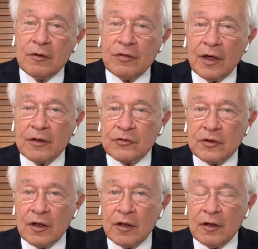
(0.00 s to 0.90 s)

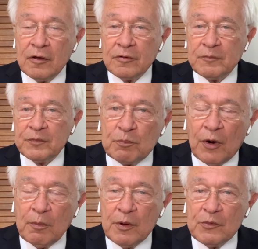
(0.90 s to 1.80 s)
that
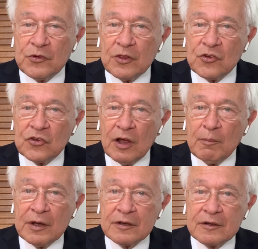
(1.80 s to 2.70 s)
problems of the
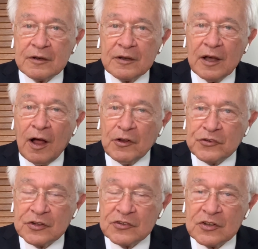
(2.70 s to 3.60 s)
stomach,
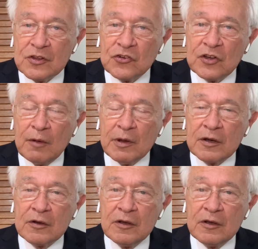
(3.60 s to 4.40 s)
ulcers in the stomach,